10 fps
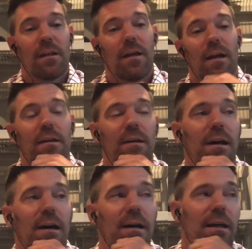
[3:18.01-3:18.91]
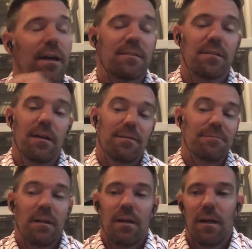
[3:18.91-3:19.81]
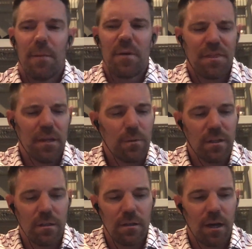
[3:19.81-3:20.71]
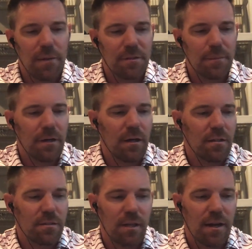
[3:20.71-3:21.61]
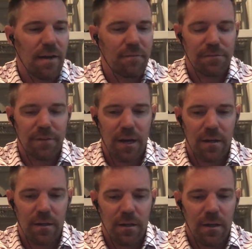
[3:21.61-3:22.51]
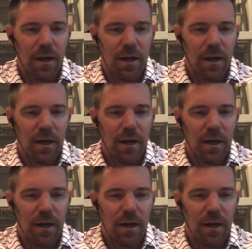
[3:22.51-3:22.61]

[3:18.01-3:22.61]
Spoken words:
And I think when he got up to the ball, he said after the fact,